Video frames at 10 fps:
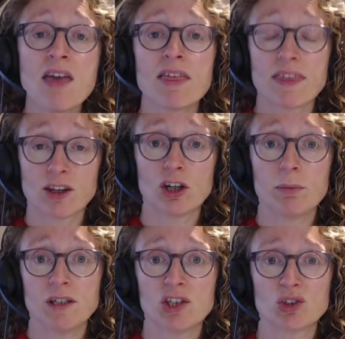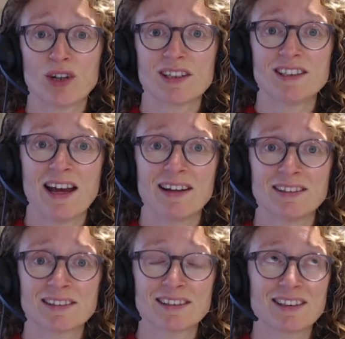that they're going to be interested
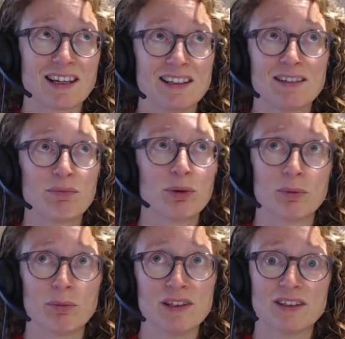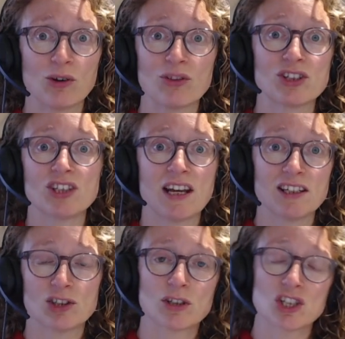and they probably got this shared
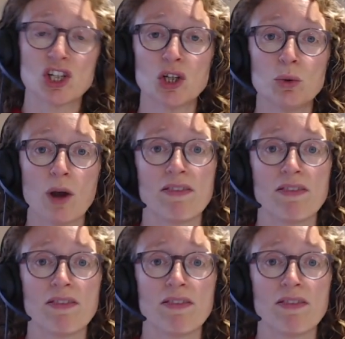interest too.